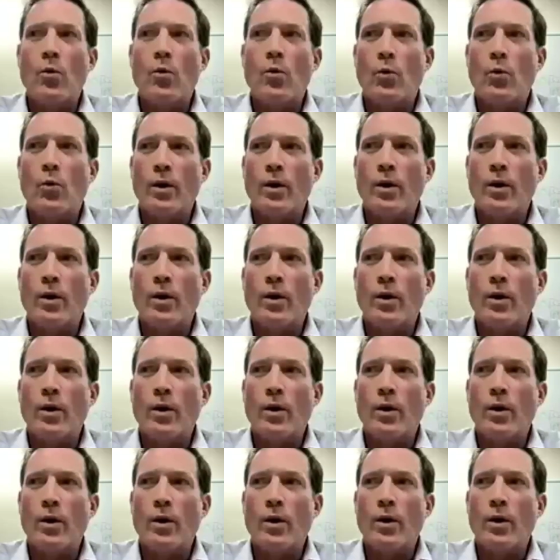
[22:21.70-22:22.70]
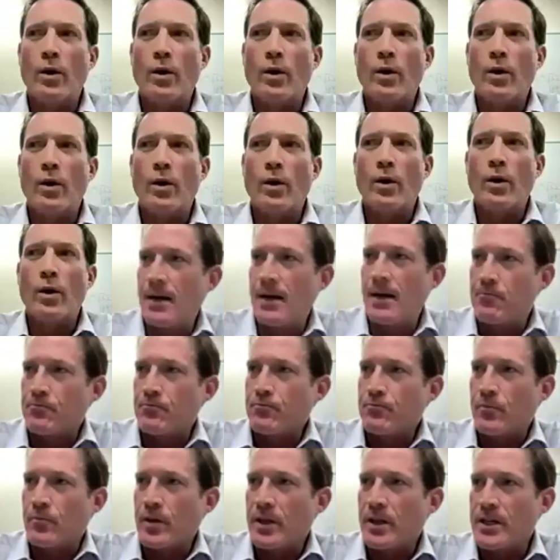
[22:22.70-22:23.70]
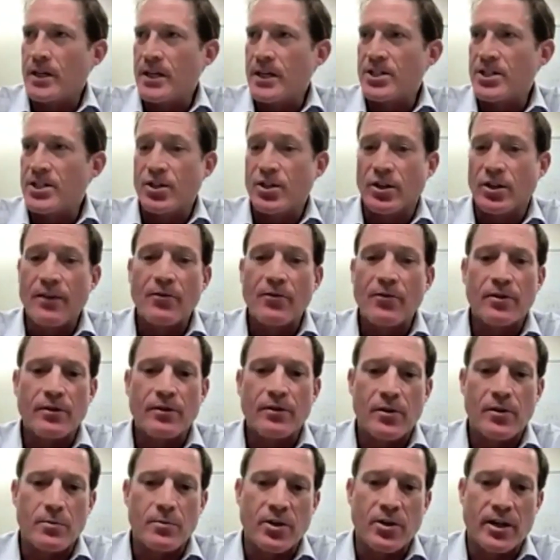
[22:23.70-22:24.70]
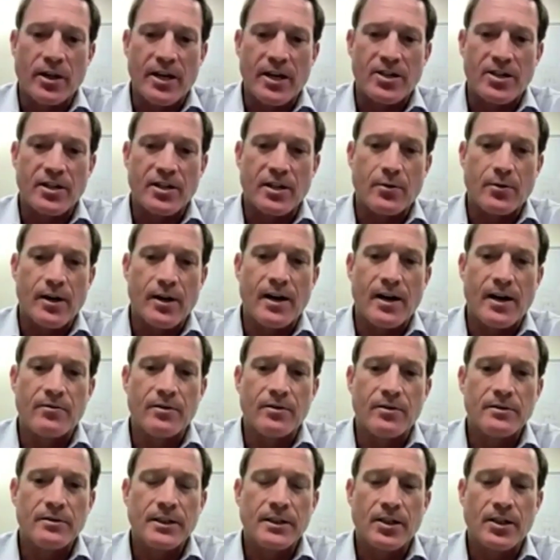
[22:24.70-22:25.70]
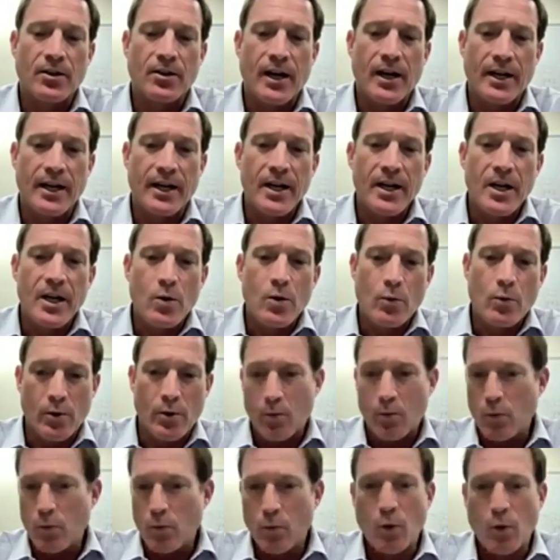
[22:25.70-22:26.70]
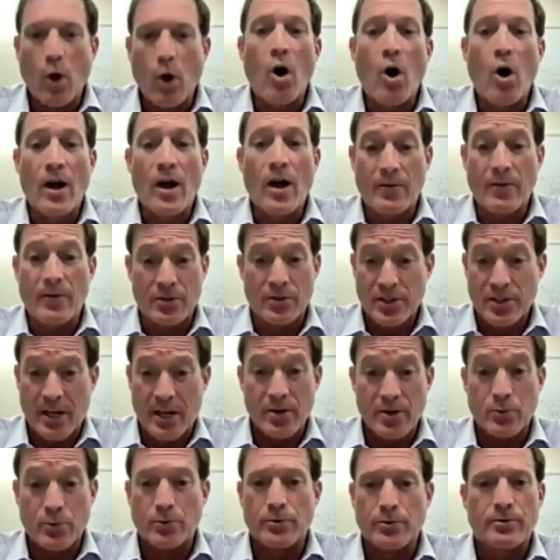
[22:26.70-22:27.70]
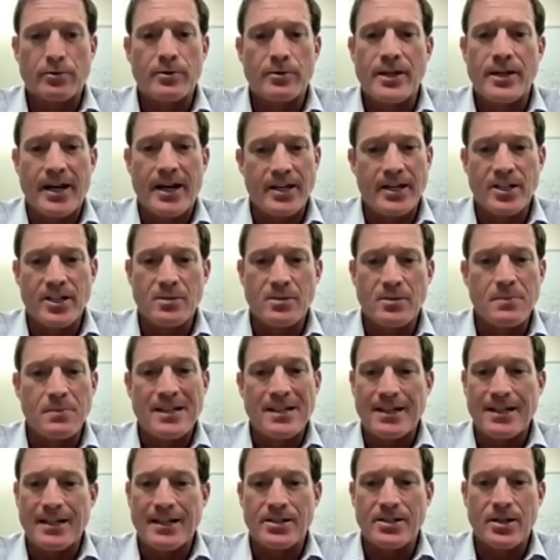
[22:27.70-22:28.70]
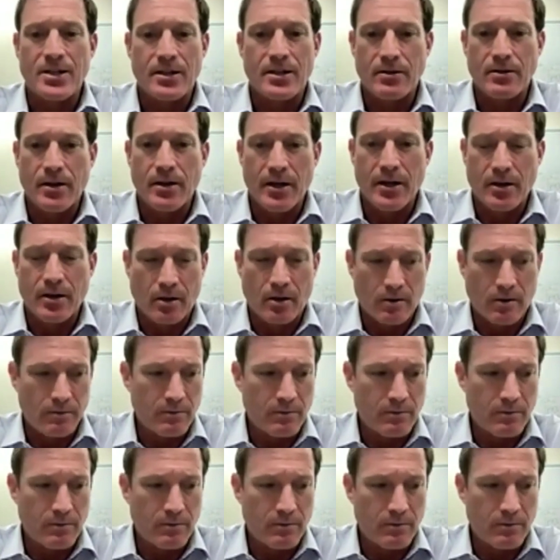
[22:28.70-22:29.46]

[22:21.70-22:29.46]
looks like good is the level of communication that we have. We'll all have our scheduled cadence meetings and our